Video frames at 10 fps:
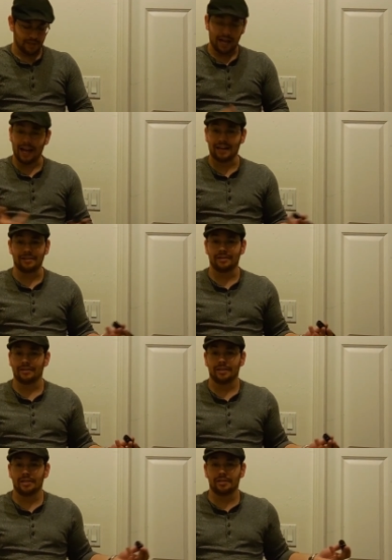And
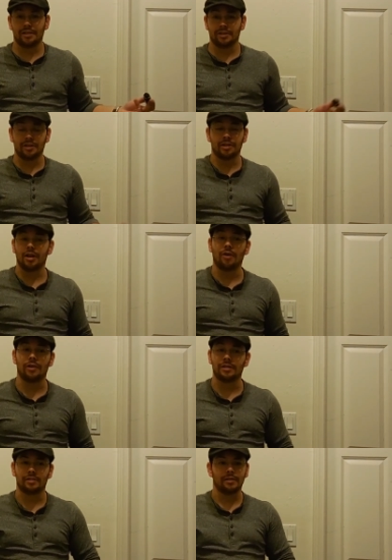he's good to go.
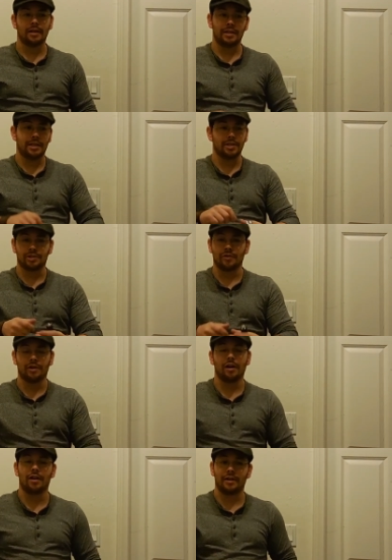He can just turn it
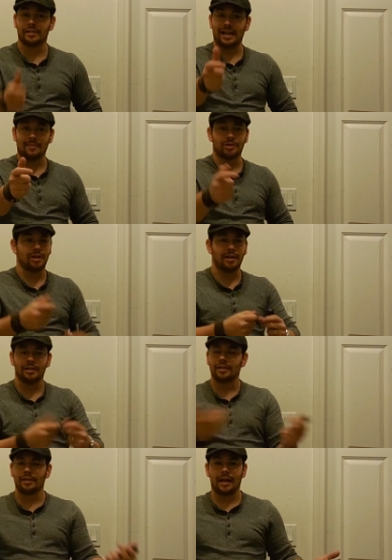on his hammer shot,
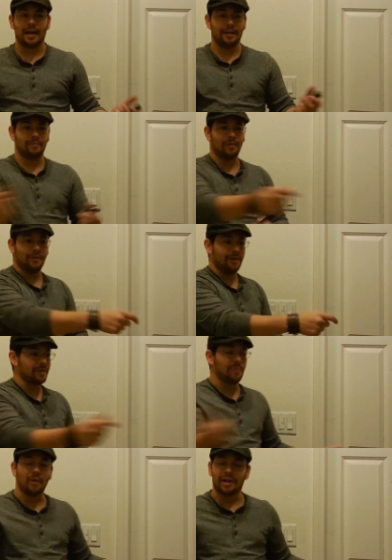and wherever he's
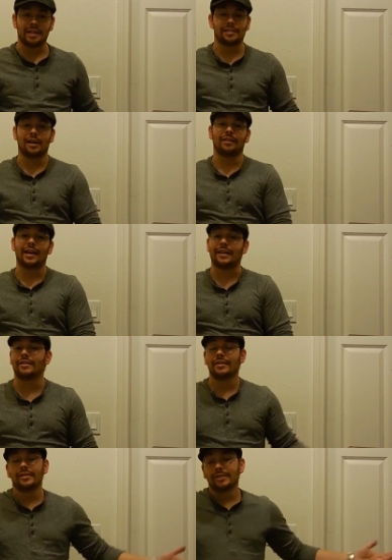pointing, he's got light.
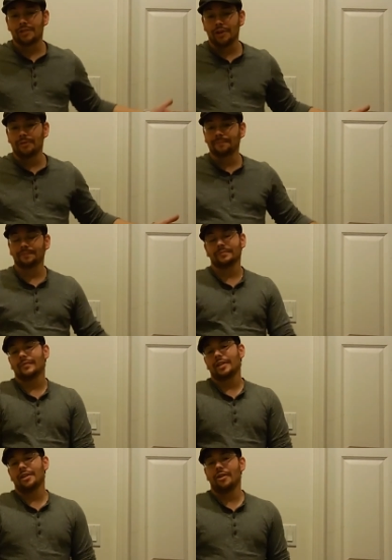So,
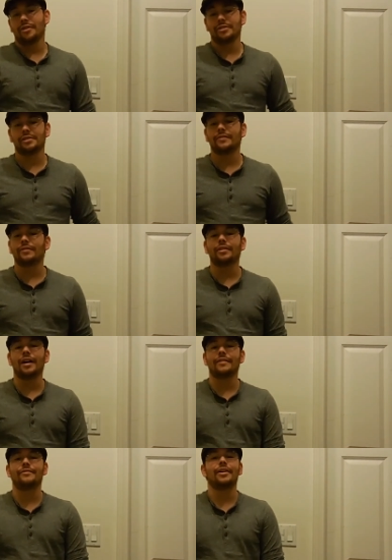you know, there's a
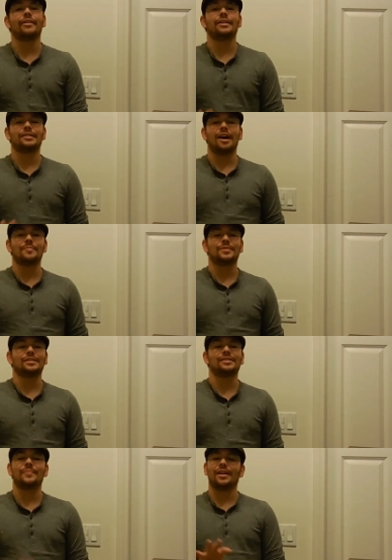lot of various
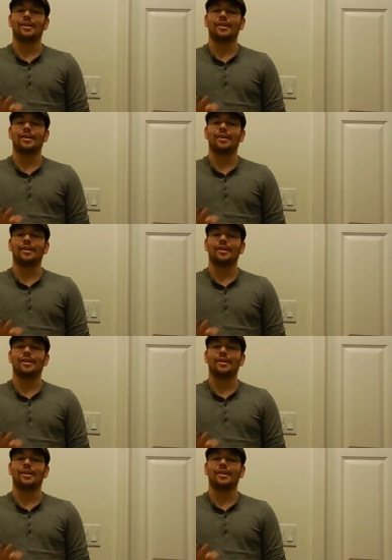options depending